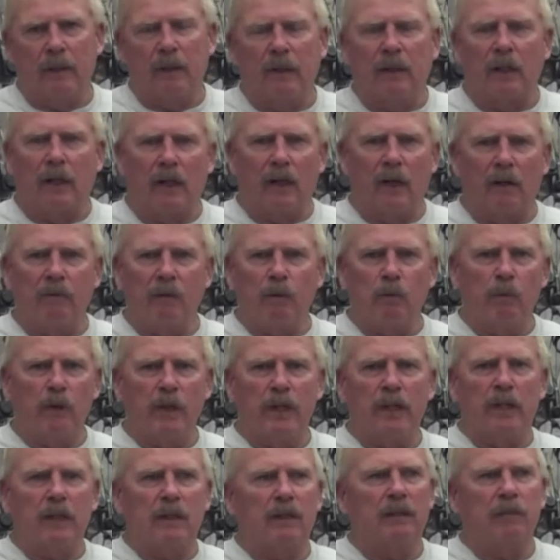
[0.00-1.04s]
Now every
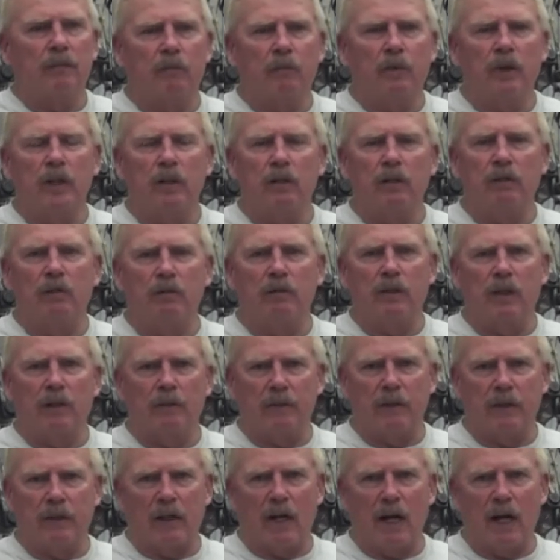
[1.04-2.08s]
week we use
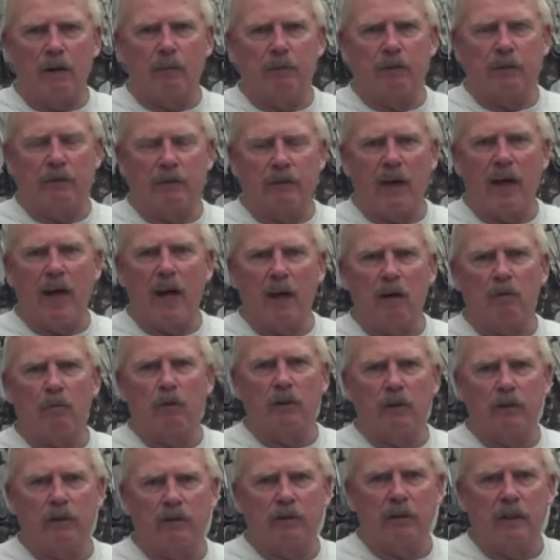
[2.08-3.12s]
different types of
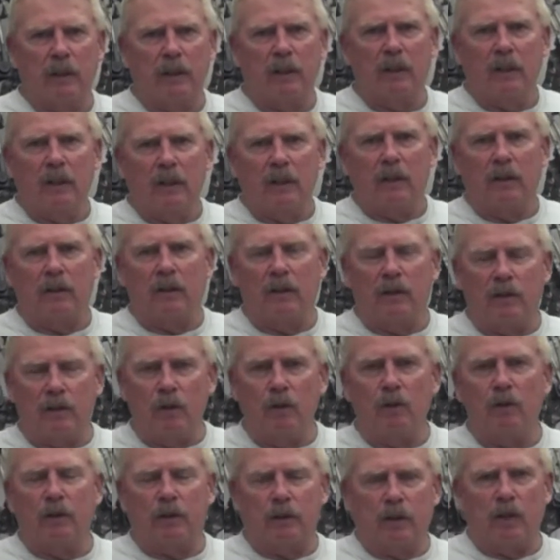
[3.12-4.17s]
cameras to
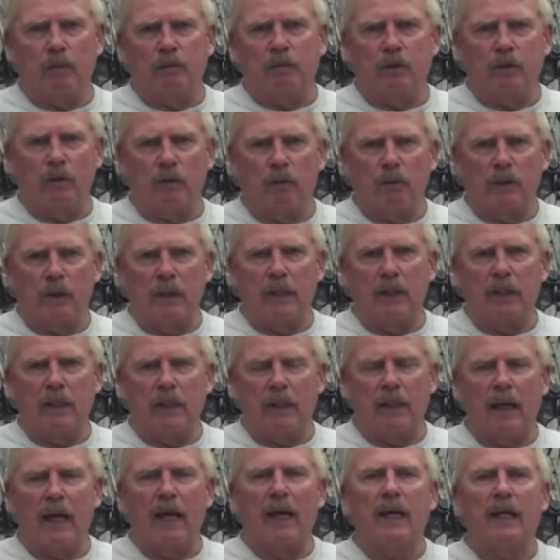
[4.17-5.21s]
do the tips of the week,
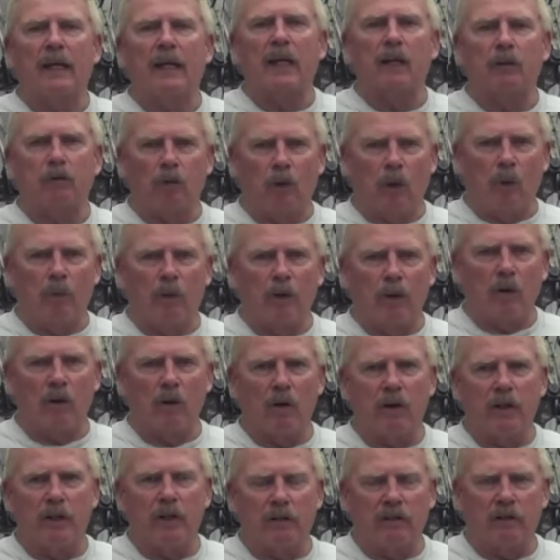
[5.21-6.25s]
and that's what we're
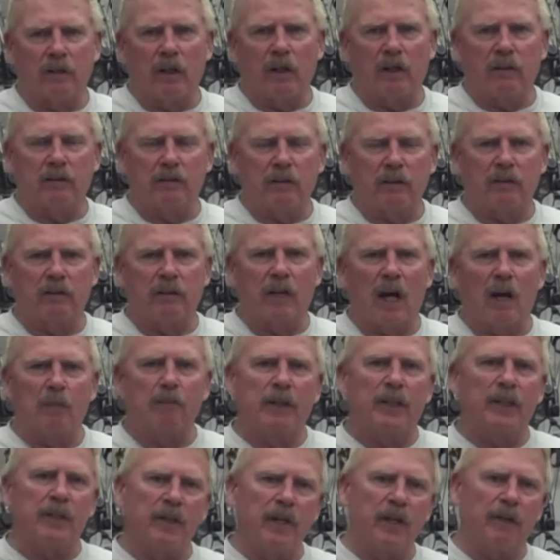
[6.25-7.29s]
going to discuss this time.
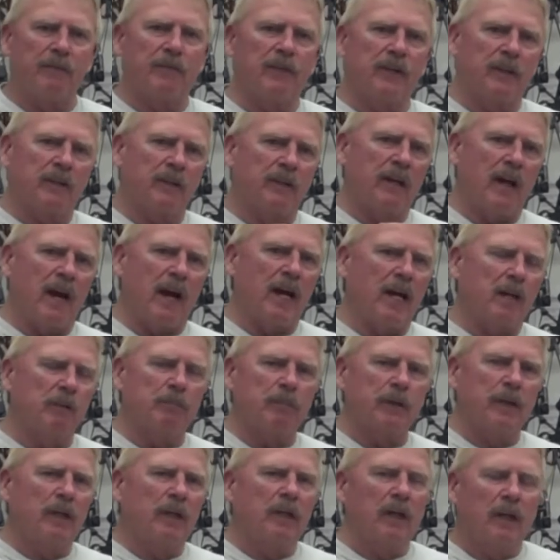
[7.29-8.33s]
A different type
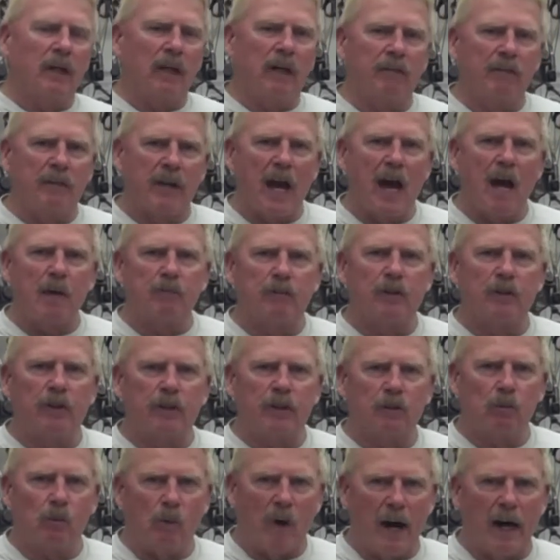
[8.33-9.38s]
of capturing
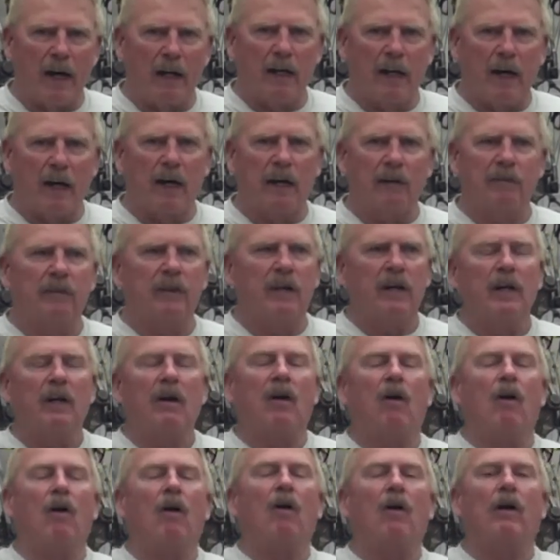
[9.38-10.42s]
wildlife
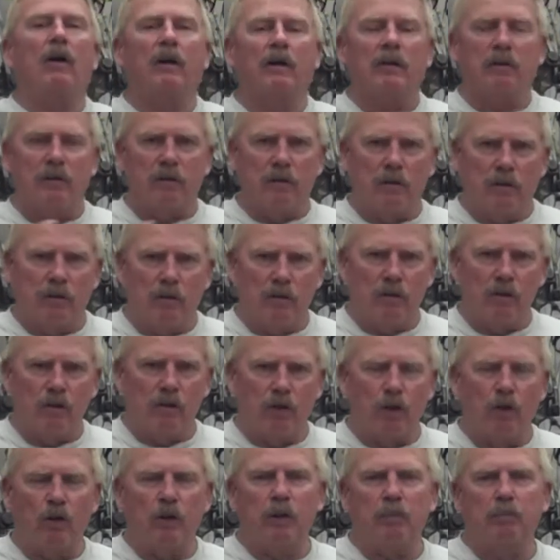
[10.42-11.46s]
or
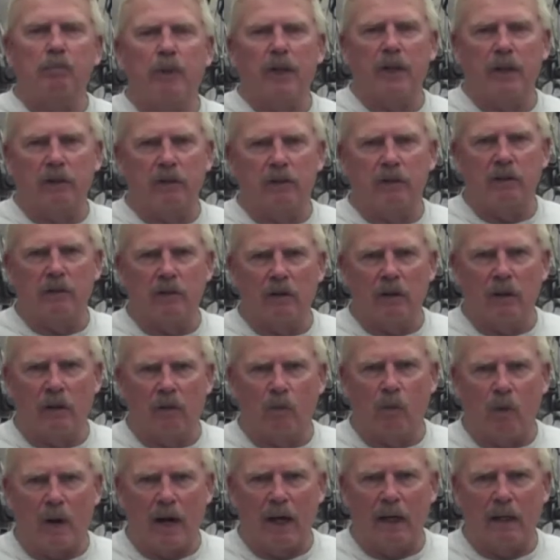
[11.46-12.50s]
shooting pictures of
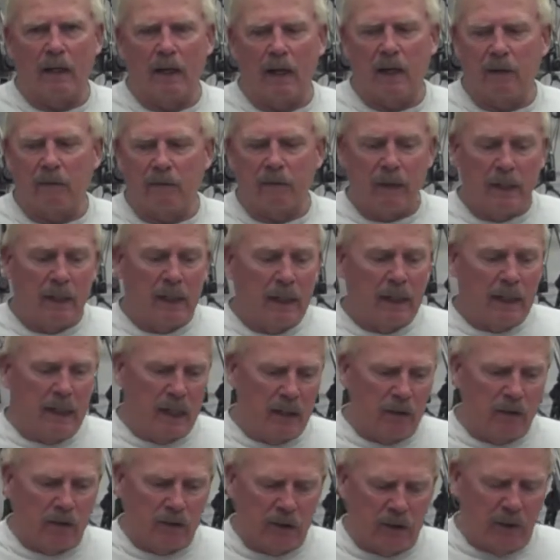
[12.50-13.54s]
wildlife.
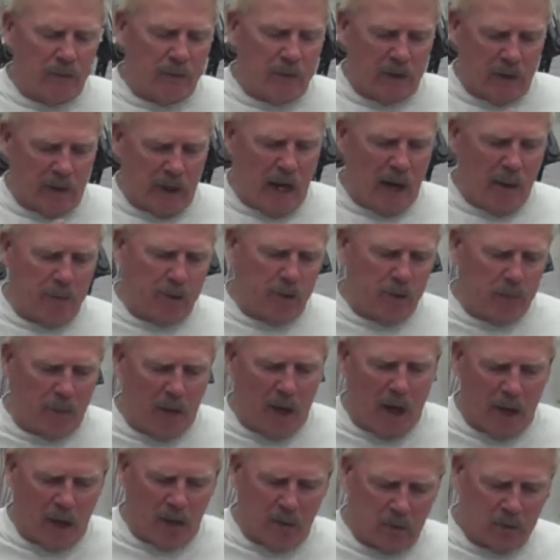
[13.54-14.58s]
And there's different types of
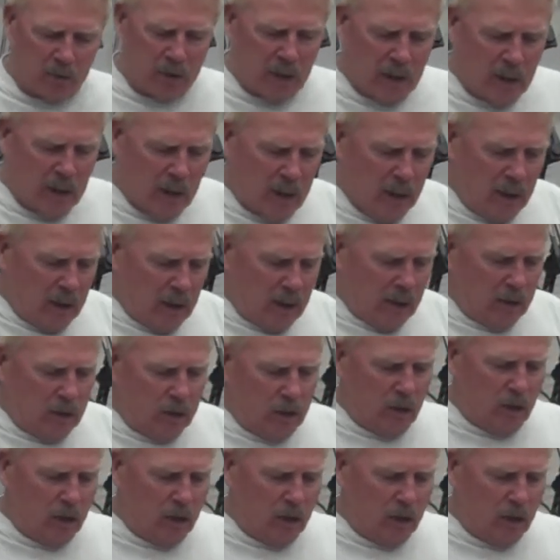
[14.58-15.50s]
models. You